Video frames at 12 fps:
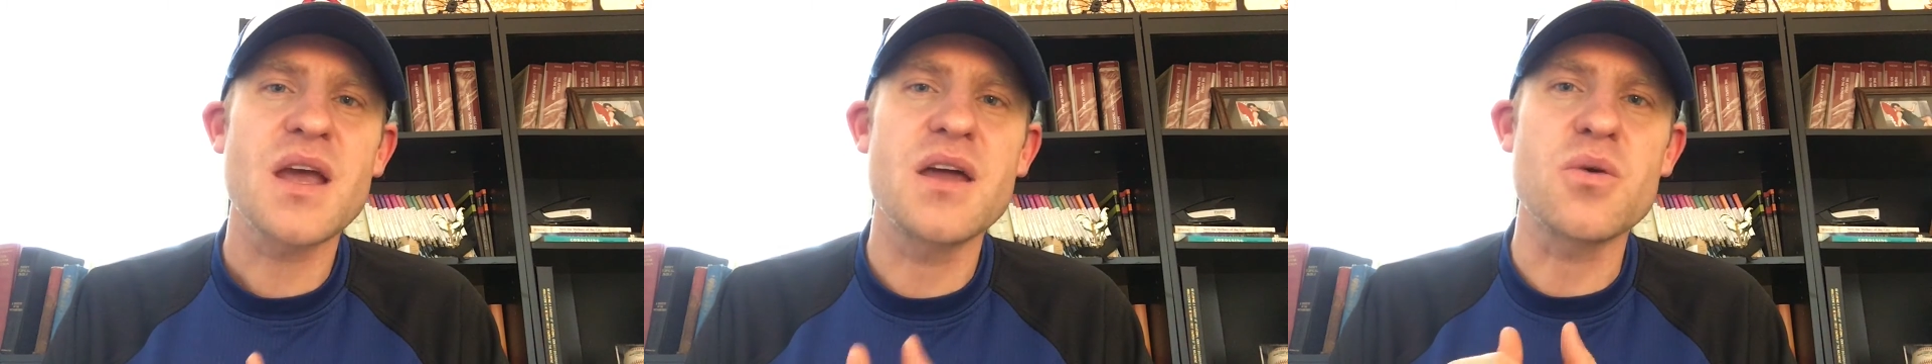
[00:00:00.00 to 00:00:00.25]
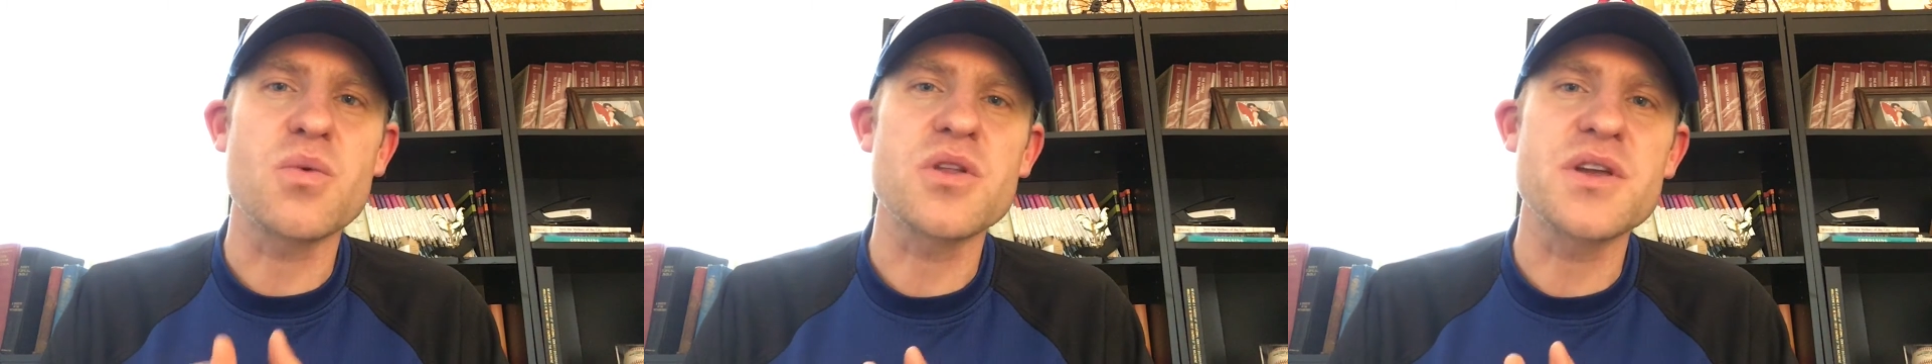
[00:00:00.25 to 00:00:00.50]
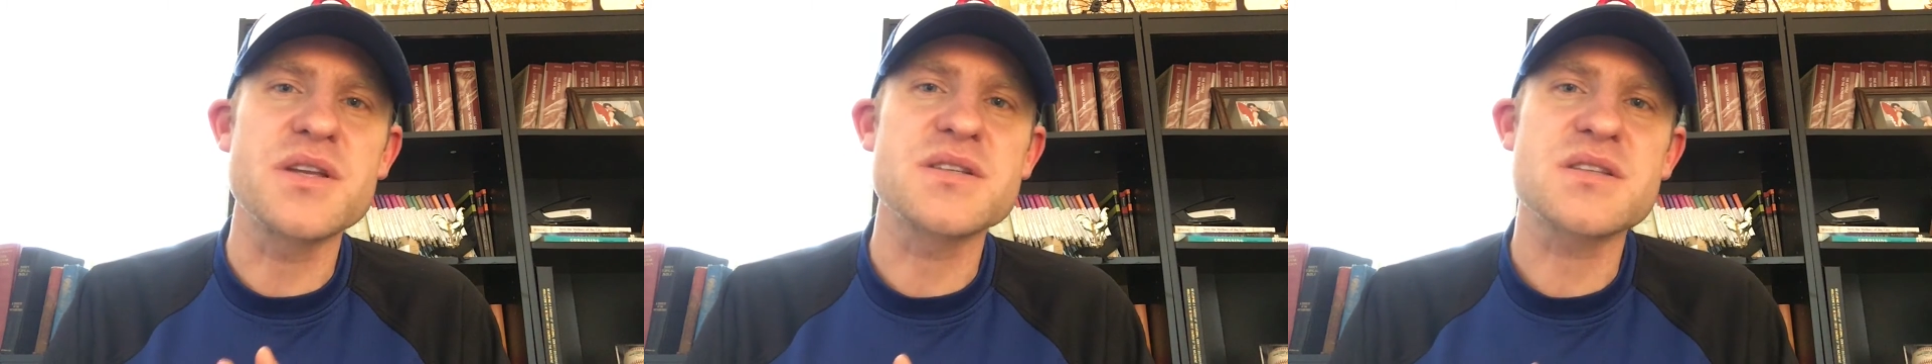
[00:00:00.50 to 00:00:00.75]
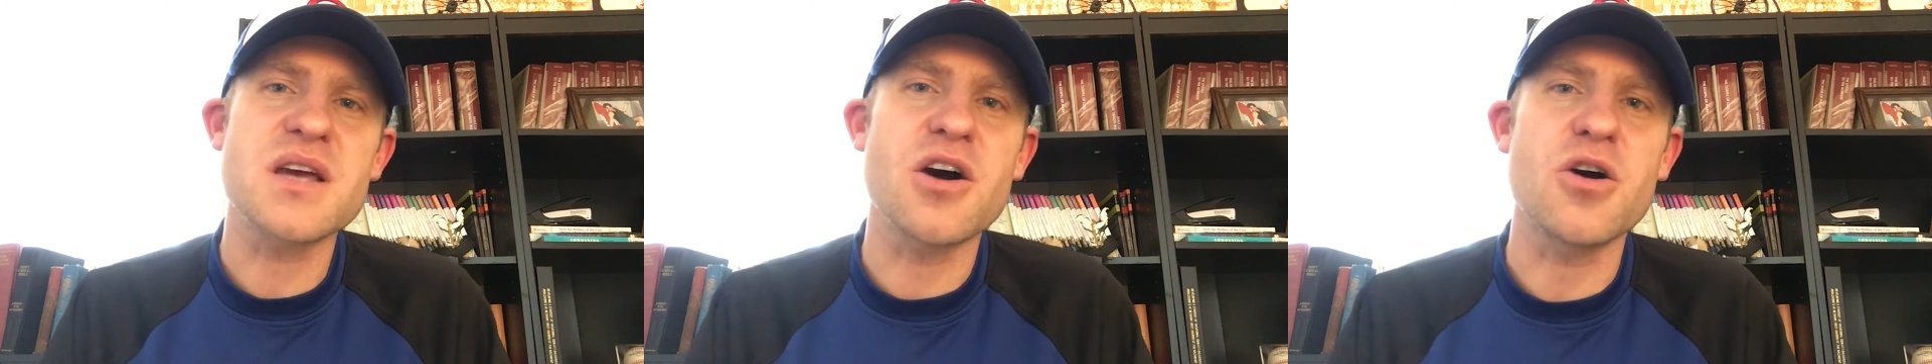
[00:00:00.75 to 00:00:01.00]
and a
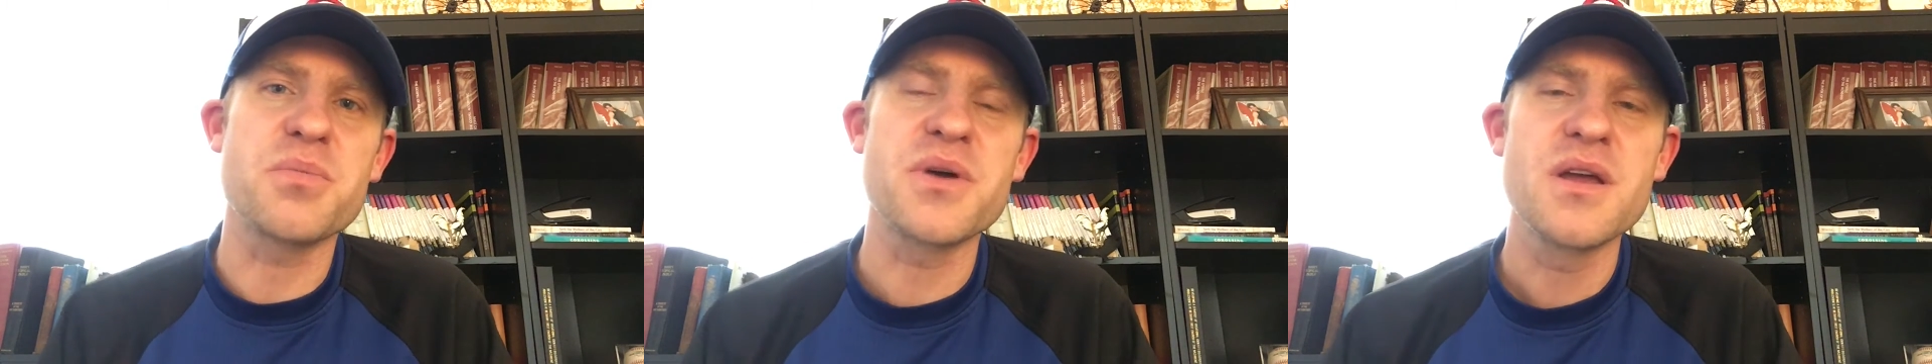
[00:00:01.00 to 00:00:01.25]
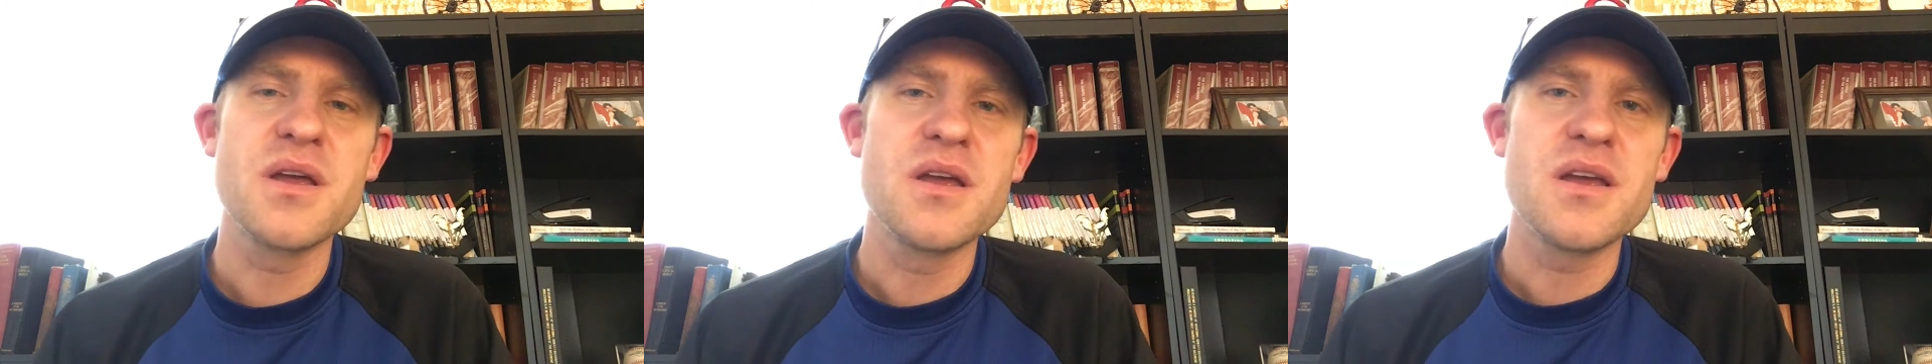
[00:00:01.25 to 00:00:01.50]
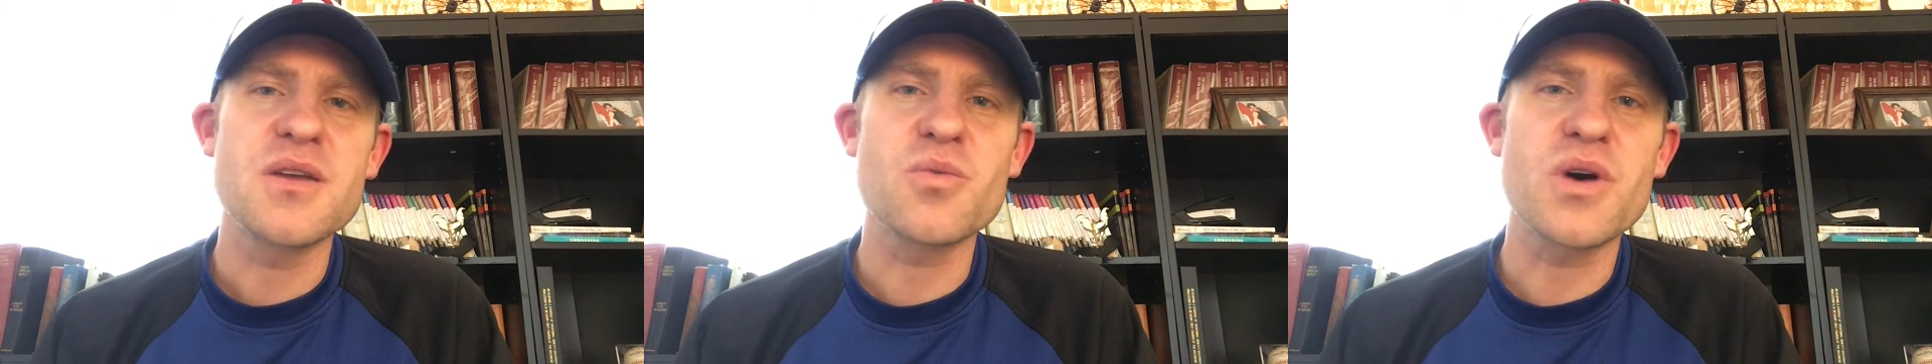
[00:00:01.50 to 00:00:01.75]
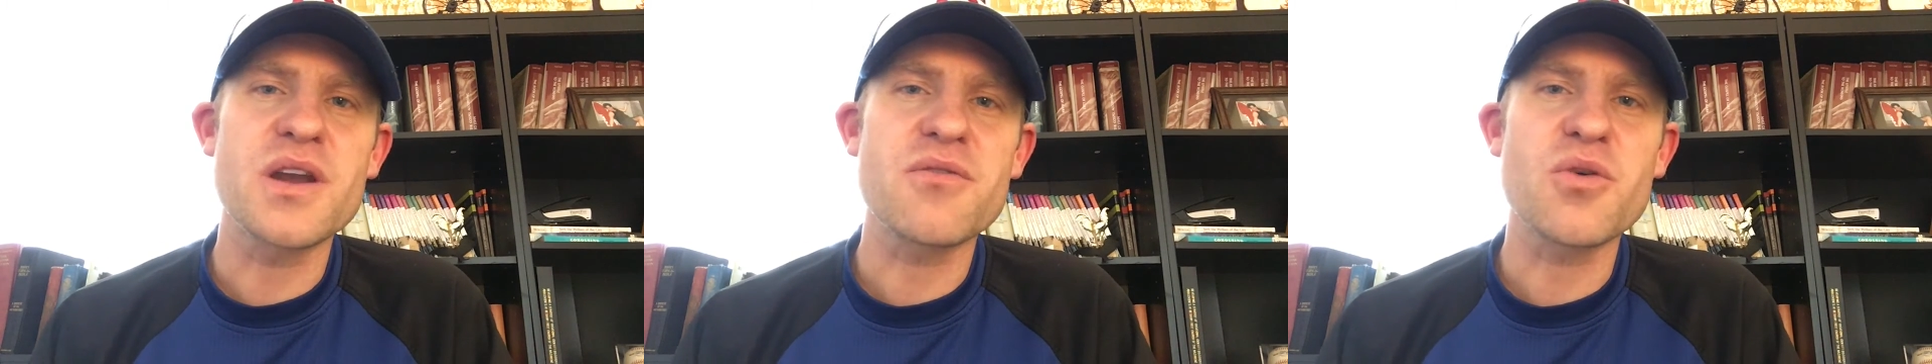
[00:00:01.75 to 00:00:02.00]
willingness to help in
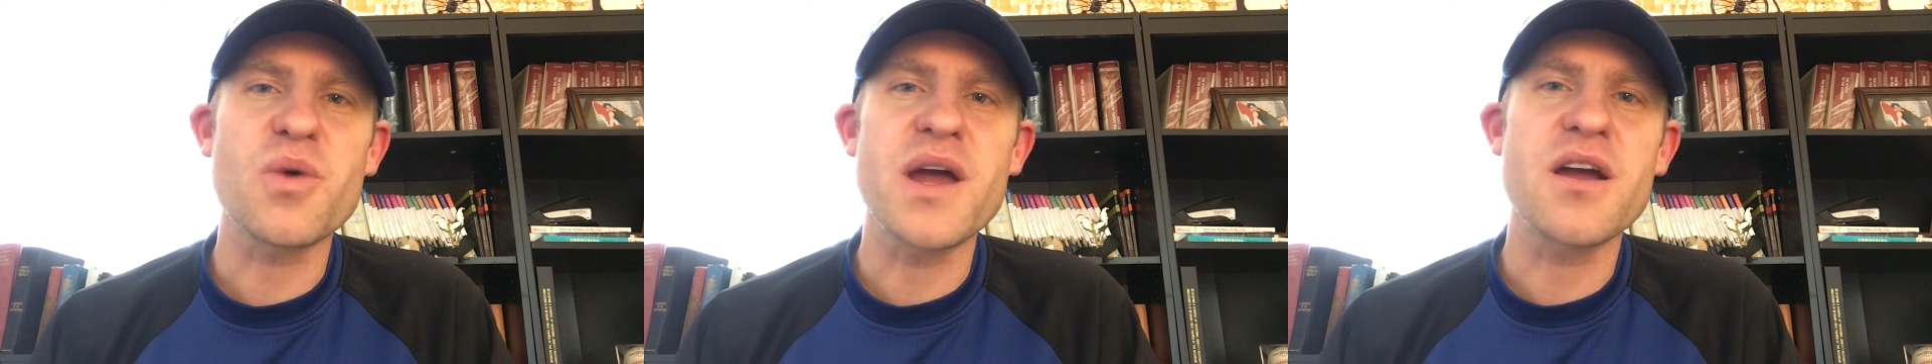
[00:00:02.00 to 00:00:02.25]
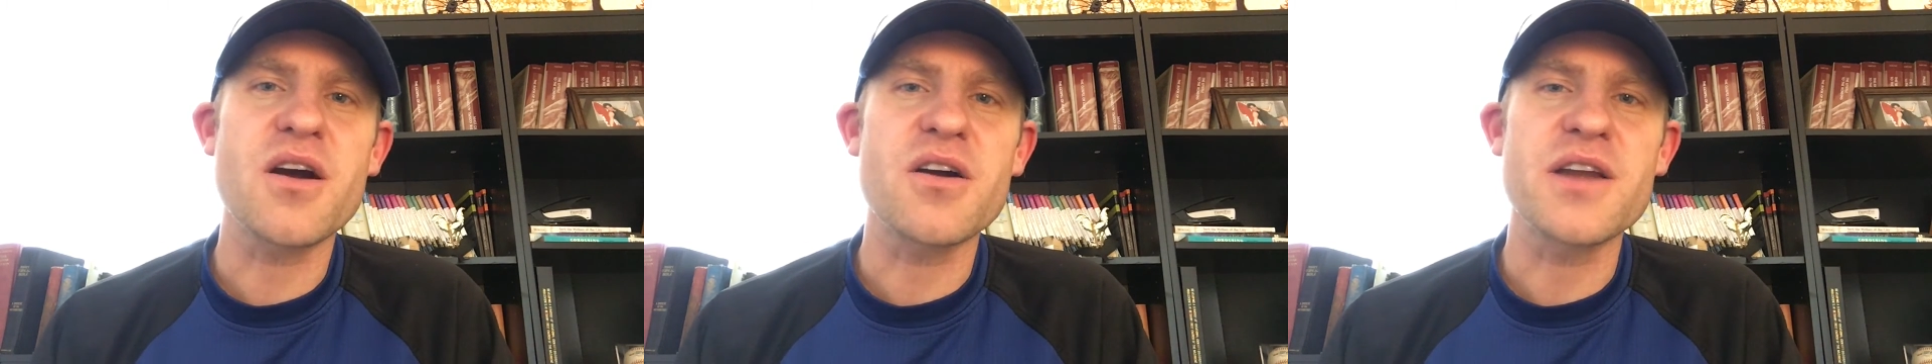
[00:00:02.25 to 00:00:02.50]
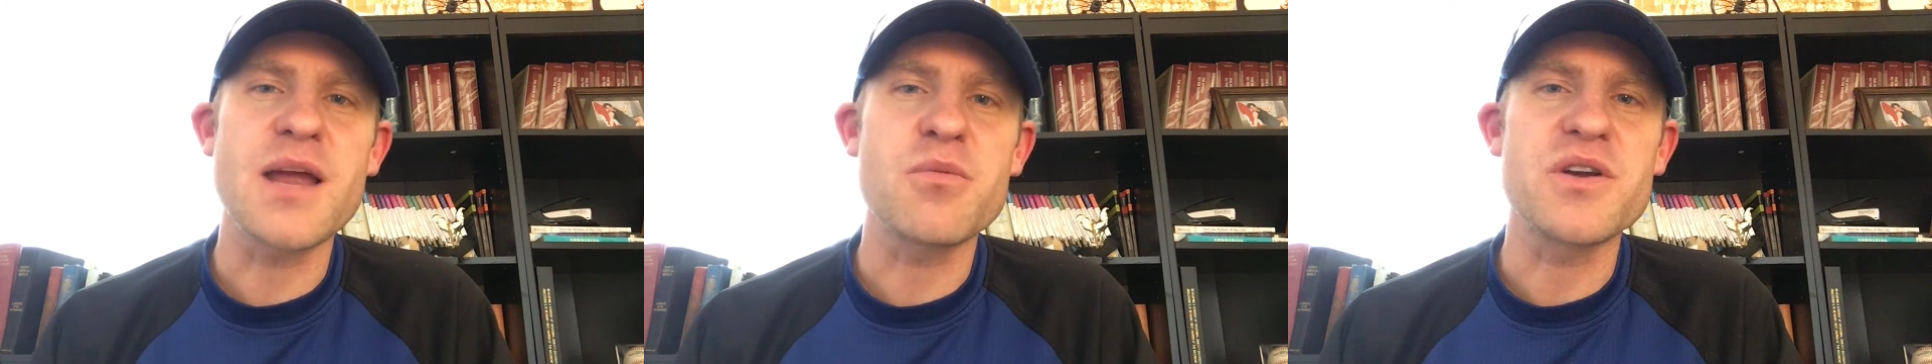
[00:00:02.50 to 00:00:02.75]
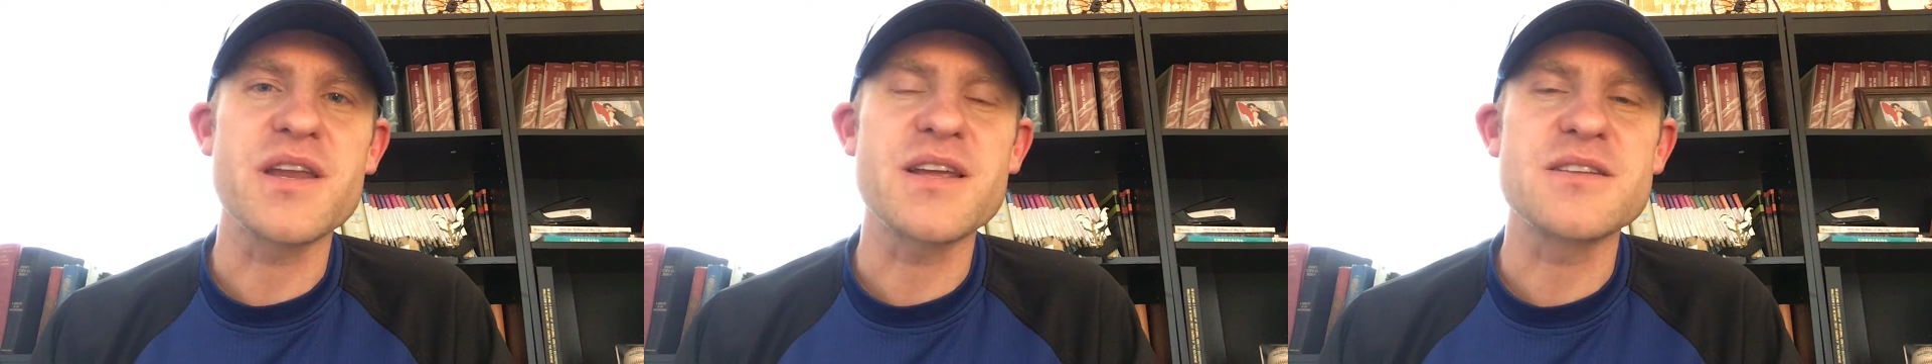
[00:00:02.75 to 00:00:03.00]
whatever way our
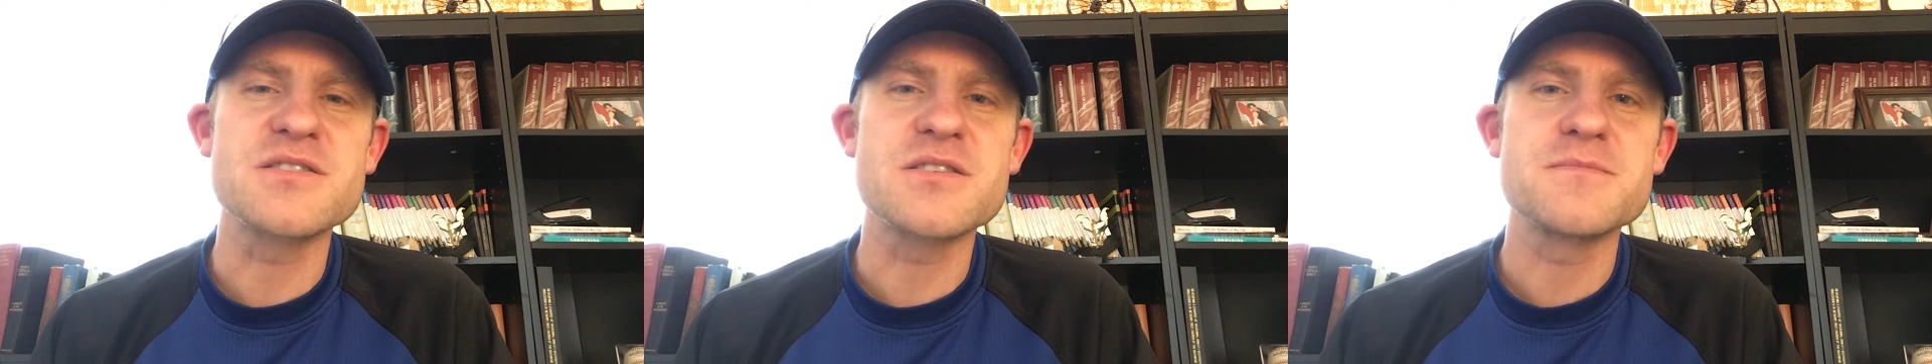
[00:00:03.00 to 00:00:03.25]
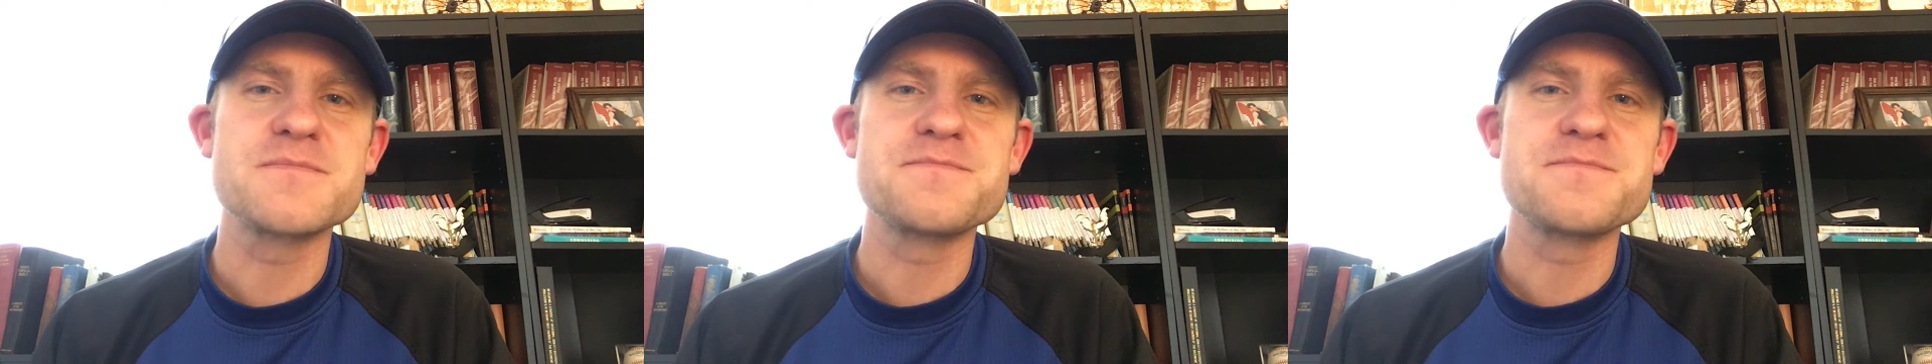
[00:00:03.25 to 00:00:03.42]
neighbor needs.